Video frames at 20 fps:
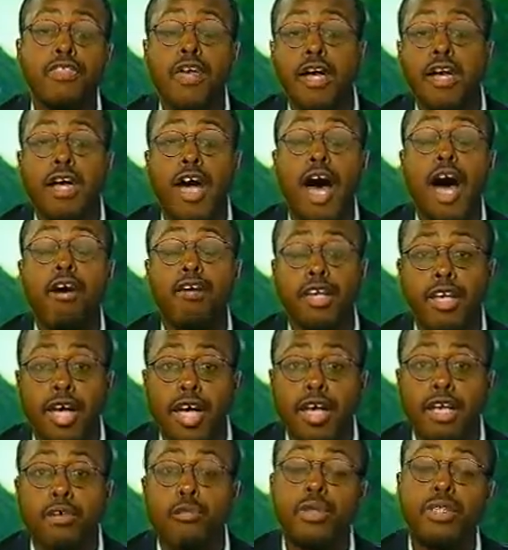that
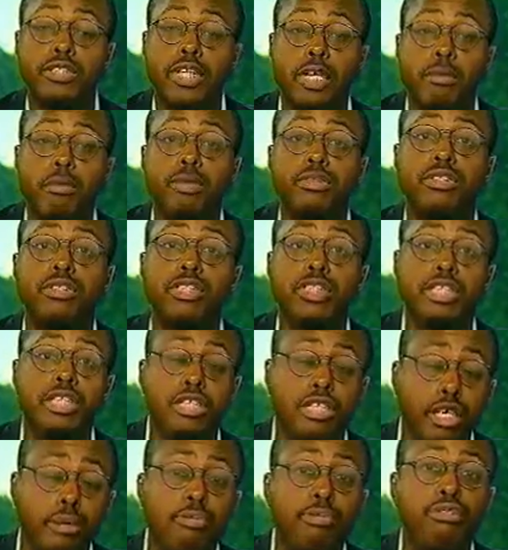Al-Qaeda was able to
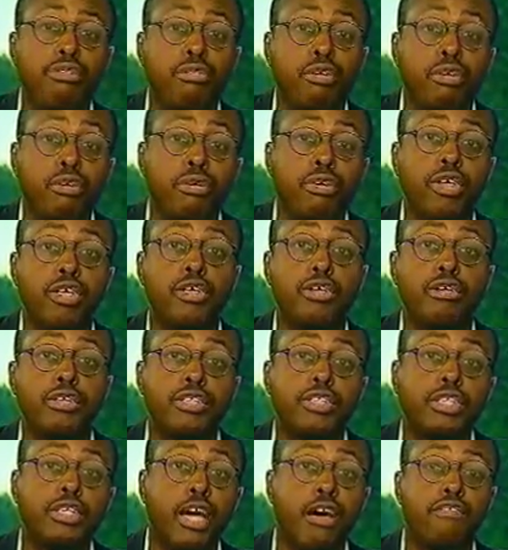slip through
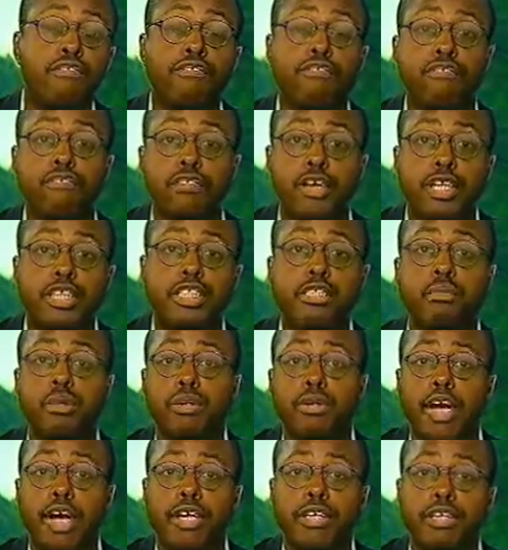using a
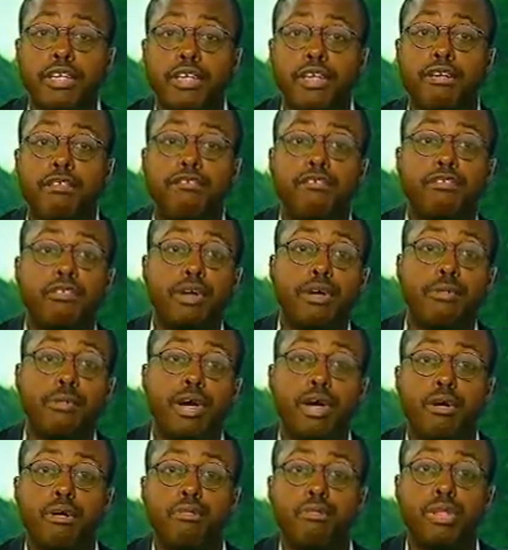flexible idea
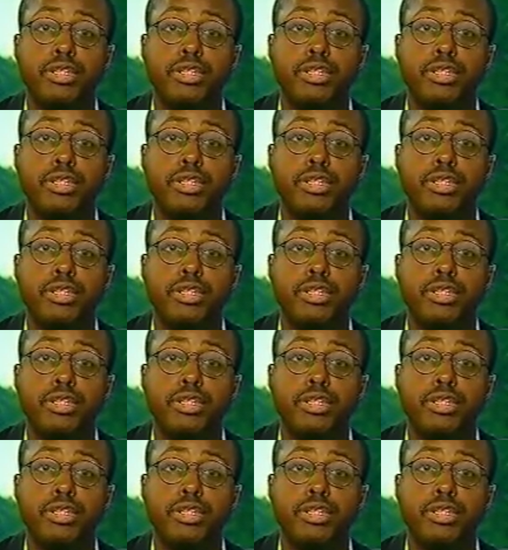from